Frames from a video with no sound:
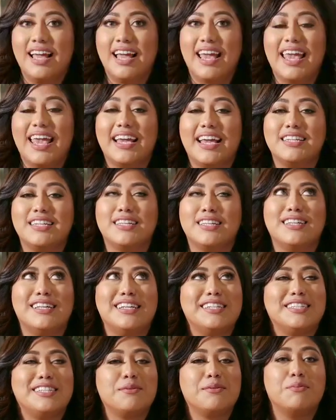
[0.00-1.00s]
And it's
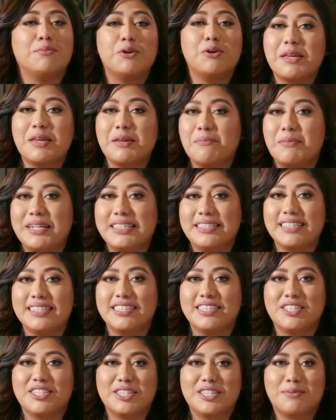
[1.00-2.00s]
a booming business.
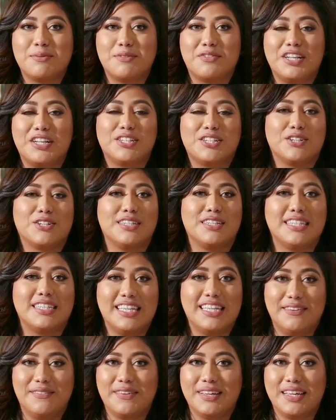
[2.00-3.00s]
She's been featured on
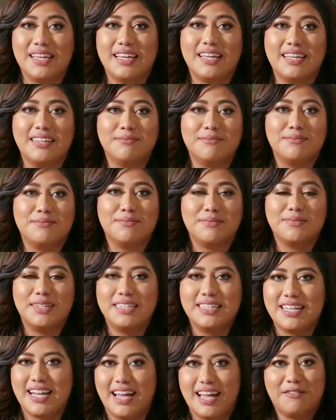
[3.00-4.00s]
TV and
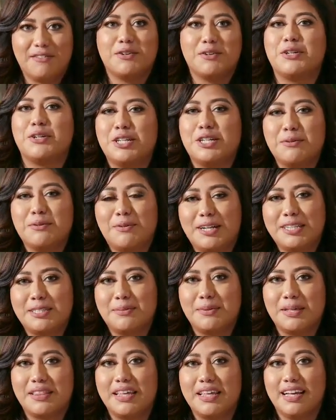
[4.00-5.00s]
everywhere you could possibly
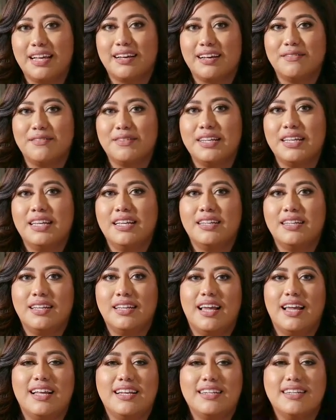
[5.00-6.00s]
think of.
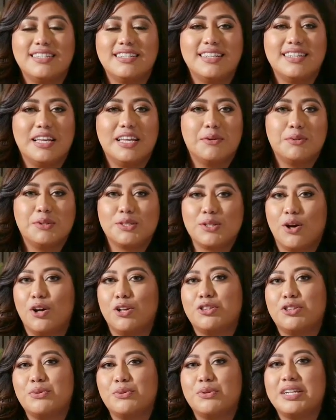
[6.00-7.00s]
And it was all
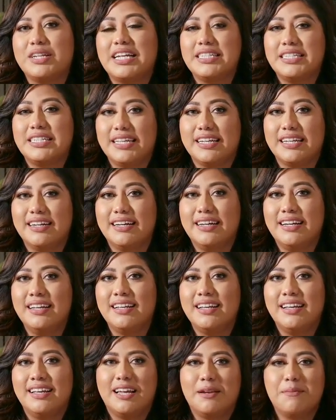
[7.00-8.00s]
through an idea,
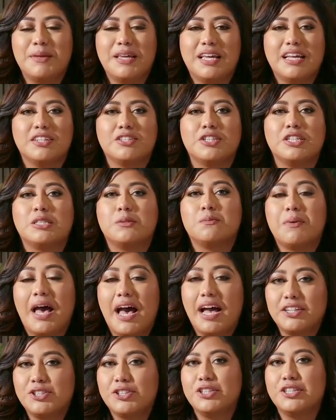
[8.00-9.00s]
and because she's
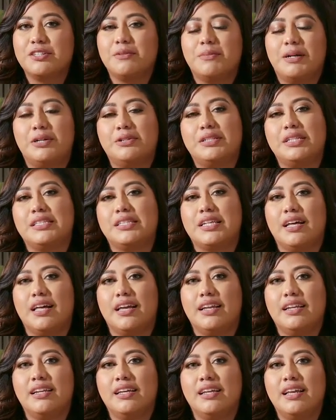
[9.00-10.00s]
passionate about
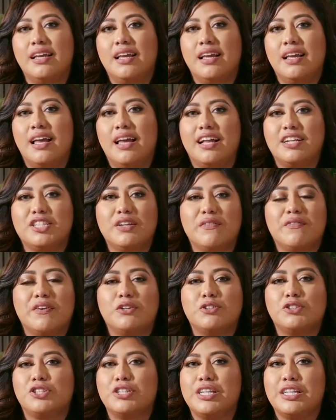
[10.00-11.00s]
design and she felt
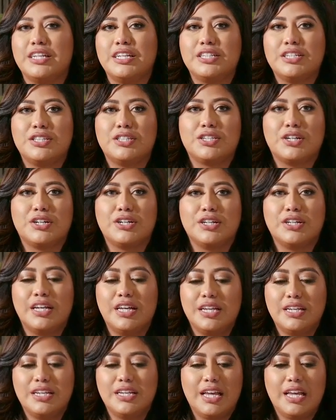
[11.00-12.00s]
she needed to start
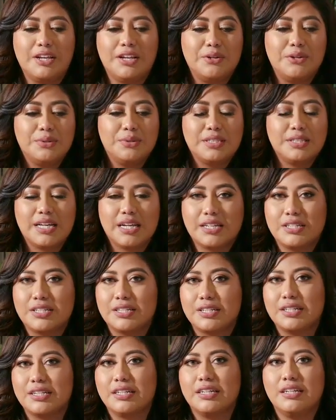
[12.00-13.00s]
in a new
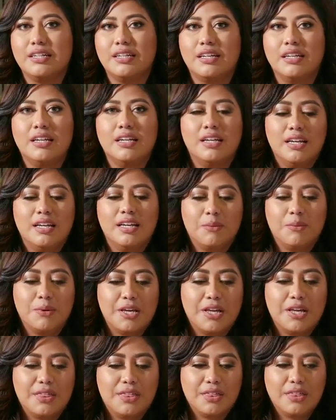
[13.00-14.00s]
sector
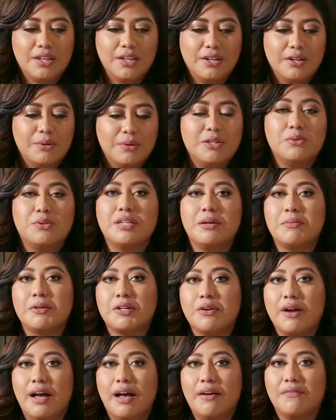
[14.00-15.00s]
with, you know, a new
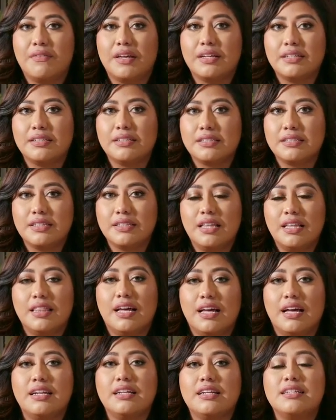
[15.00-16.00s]
demographics. And
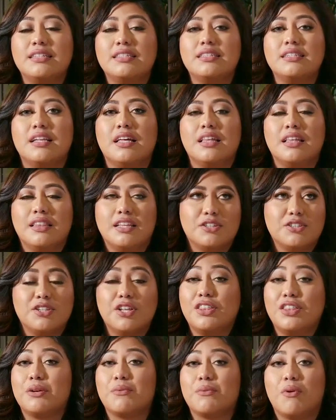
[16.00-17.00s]
that is not, there's
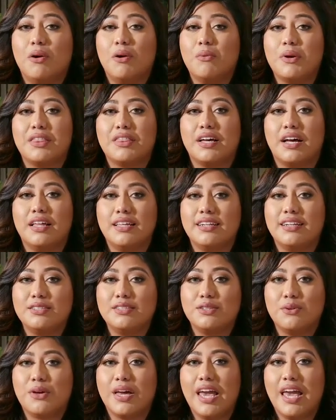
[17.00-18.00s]
nothing wrong with that. That
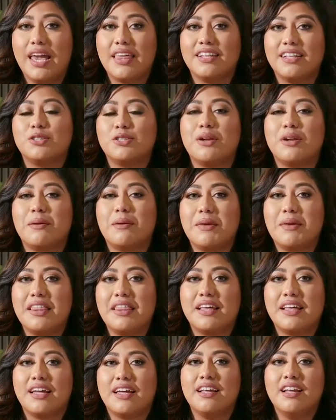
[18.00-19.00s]
is okay. And that's what I
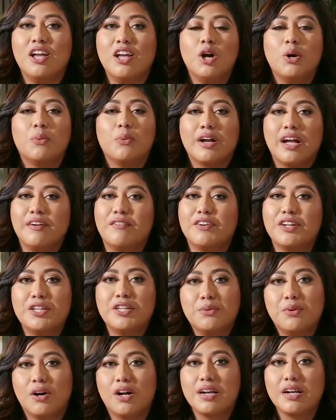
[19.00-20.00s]
mean, that wherever
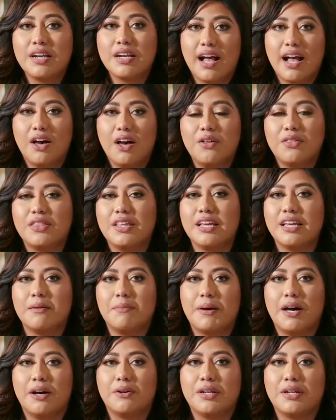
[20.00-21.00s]
you are now, think
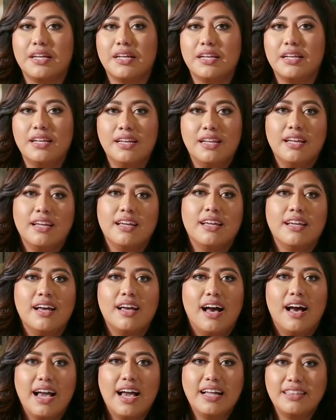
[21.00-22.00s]
about it.
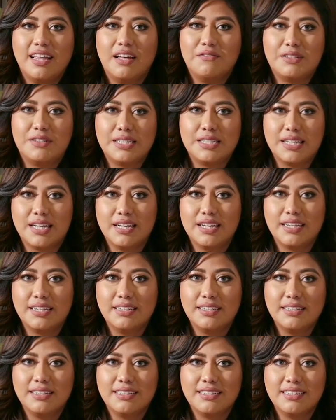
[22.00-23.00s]
I love
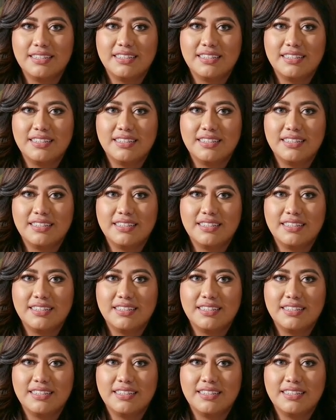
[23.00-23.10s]
design.